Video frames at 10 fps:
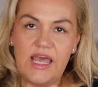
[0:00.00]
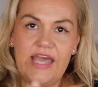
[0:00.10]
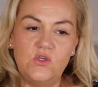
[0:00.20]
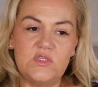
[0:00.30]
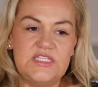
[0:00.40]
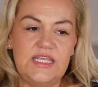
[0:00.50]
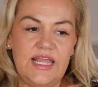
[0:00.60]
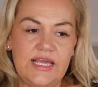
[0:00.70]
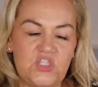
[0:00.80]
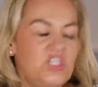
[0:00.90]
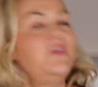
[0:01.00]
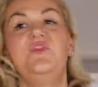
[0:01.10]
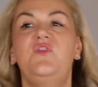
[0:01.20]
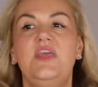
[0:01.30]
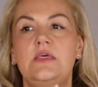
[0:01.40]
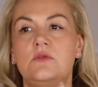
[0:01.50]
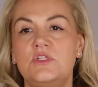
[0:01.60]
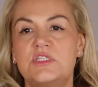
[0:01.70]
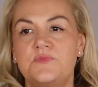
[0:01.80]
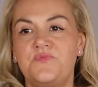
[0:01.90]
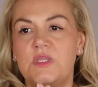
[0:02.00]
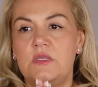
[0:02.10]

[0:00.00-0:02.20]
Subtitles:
and your skin actually feels